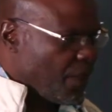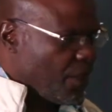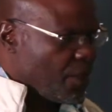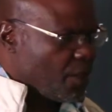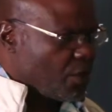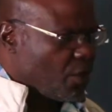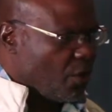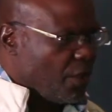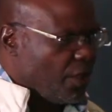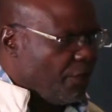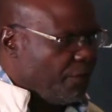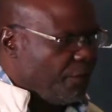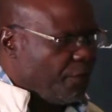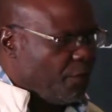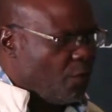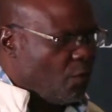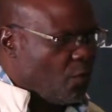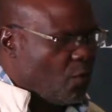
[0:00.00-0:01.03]
So
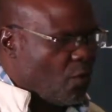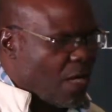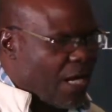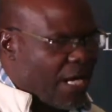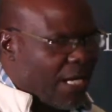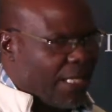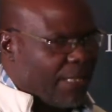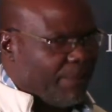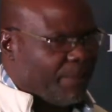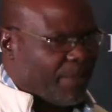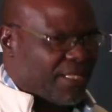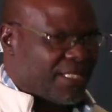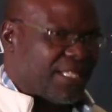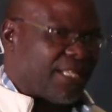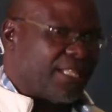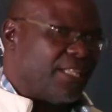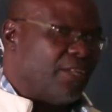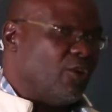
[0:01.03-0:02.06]
if you are a
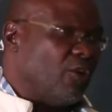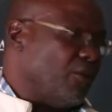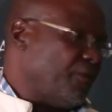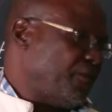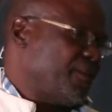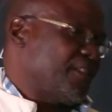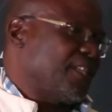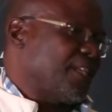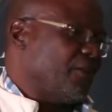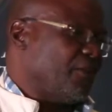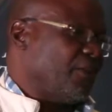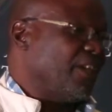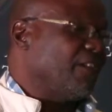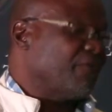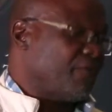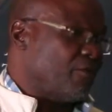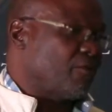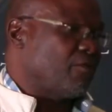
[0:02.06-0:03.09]
presiding officer, you
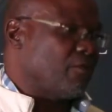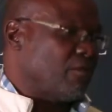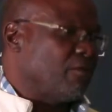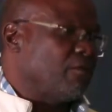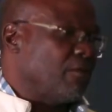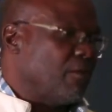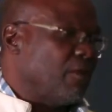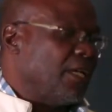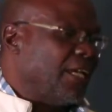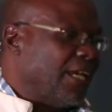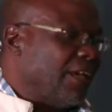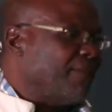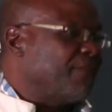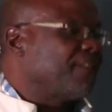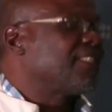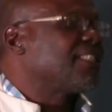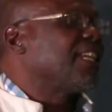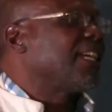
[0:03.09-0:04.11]
have to
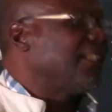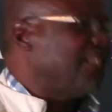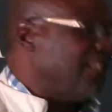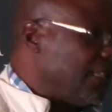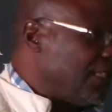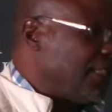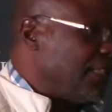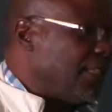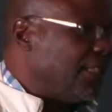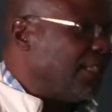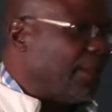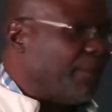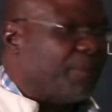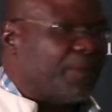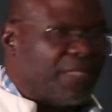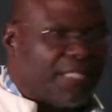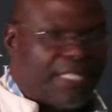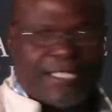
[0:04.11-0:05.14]
have studied
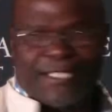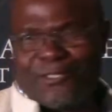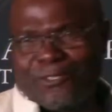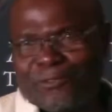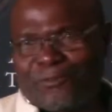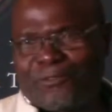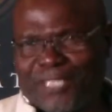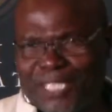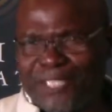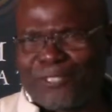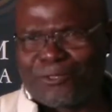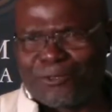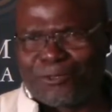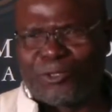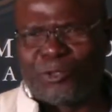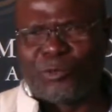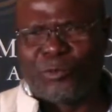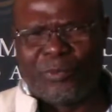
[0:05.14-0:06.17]
interpretation of
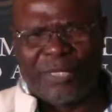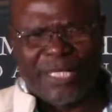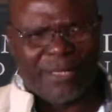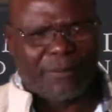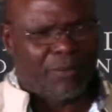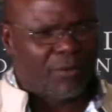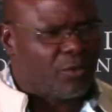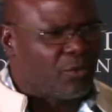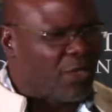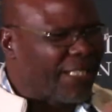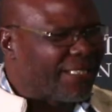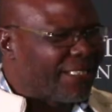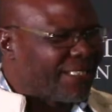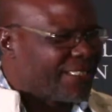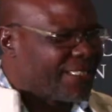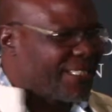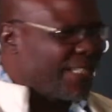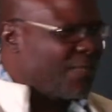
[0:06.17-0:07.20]
statute. You'll be able to
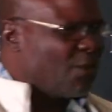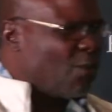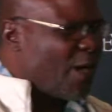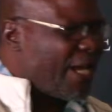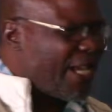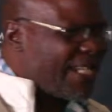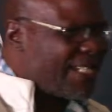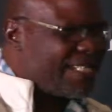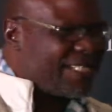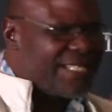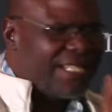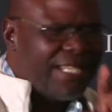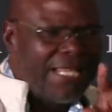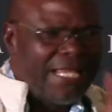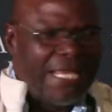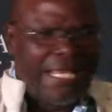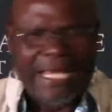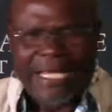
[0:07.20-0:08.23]
understand words,
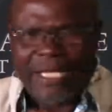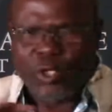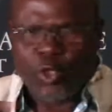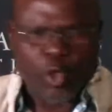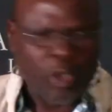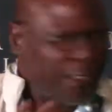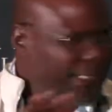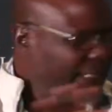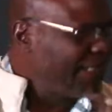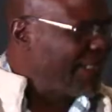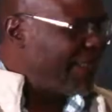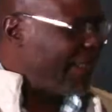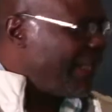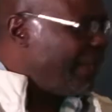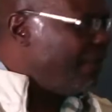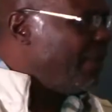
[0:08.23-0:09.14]
connect them